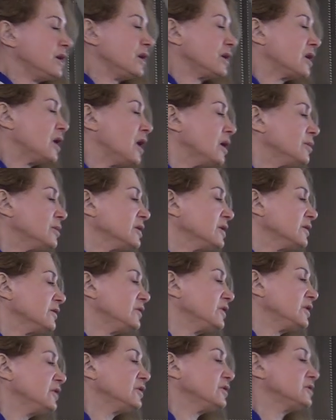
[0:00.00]
a couple of
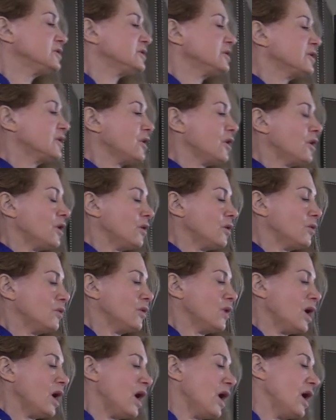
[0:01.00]
years
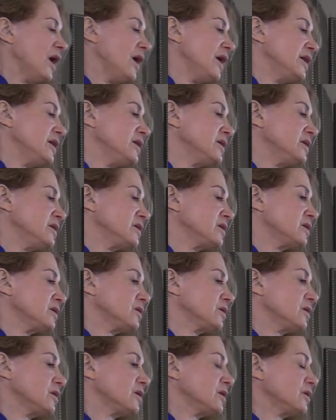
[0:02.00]
ago, I
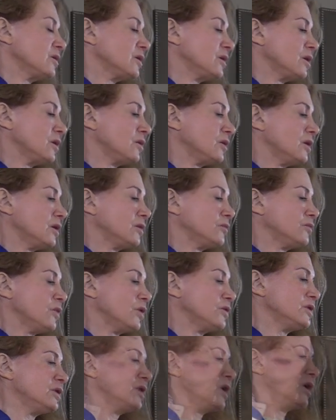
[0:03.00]
wrote an